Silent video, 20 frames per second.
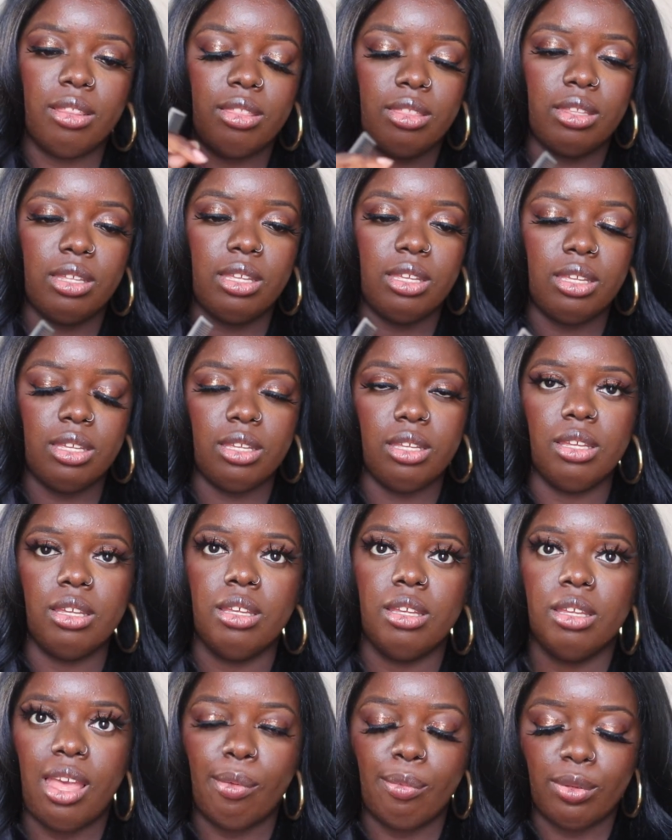
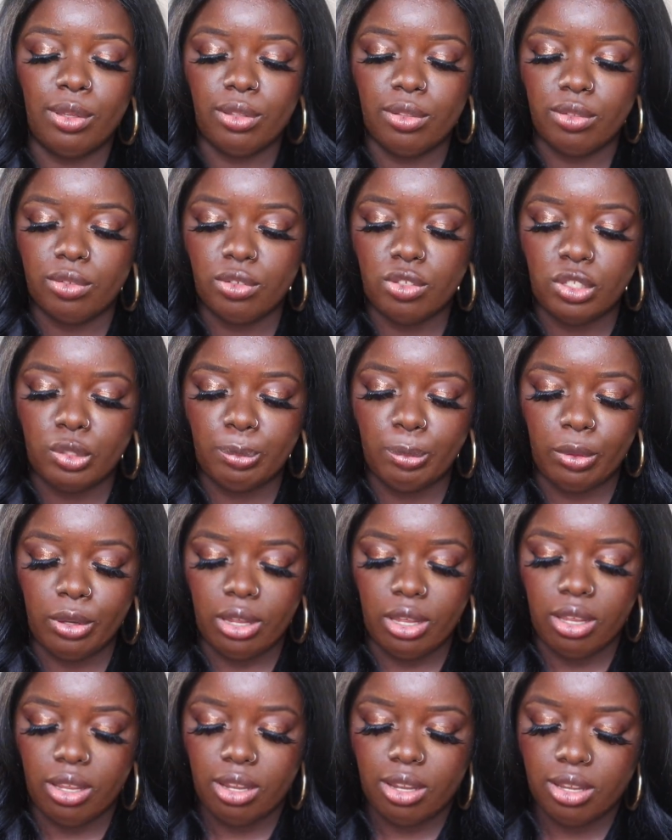the Ebin
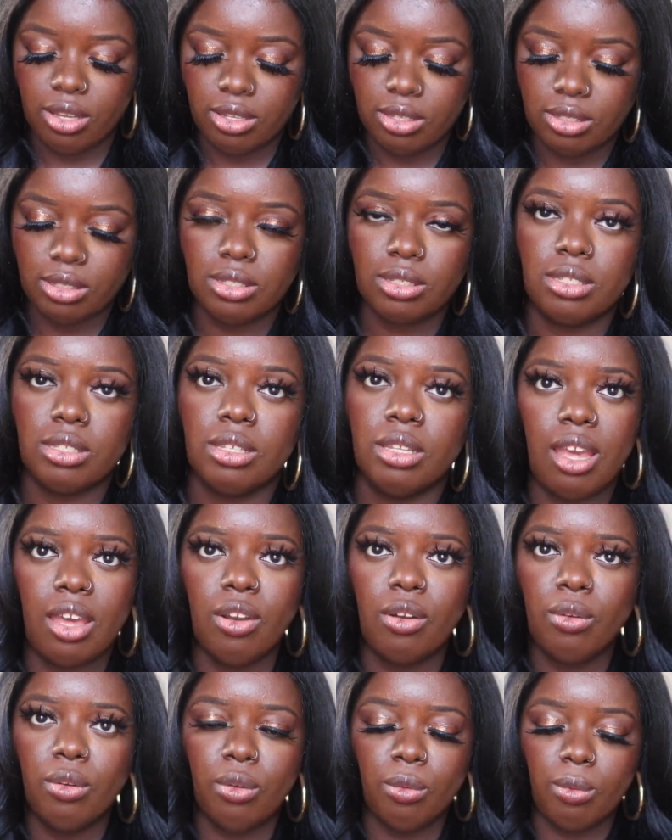spray because I
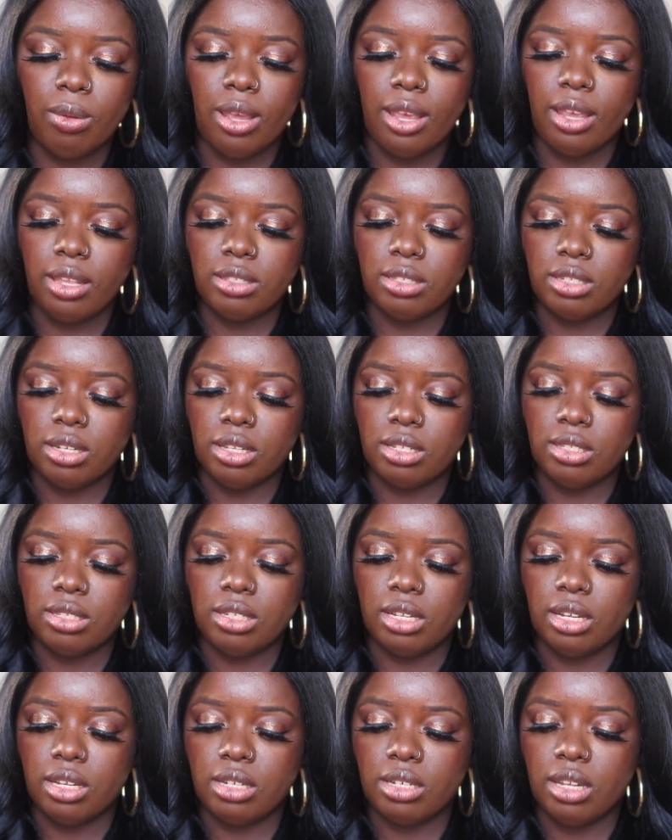don't know why it's not
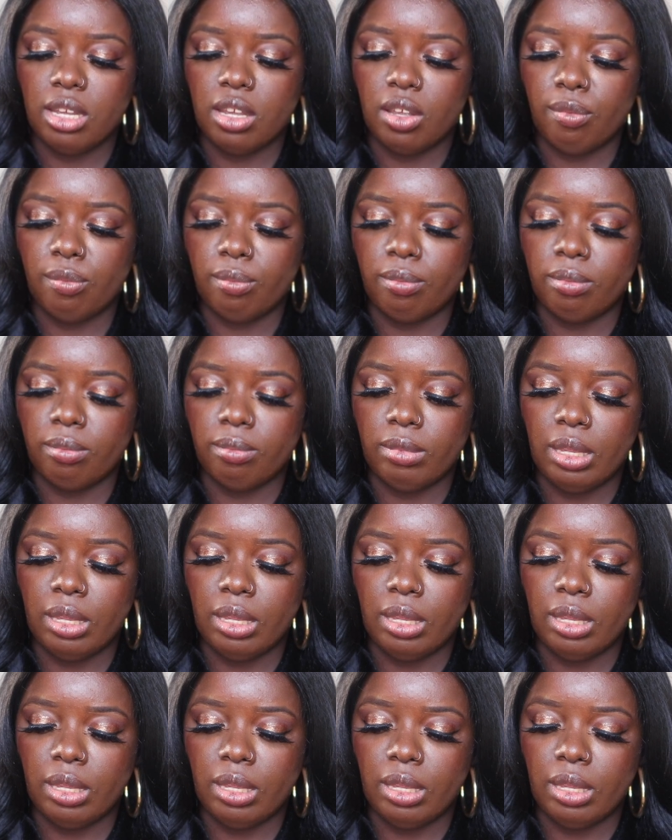staying down.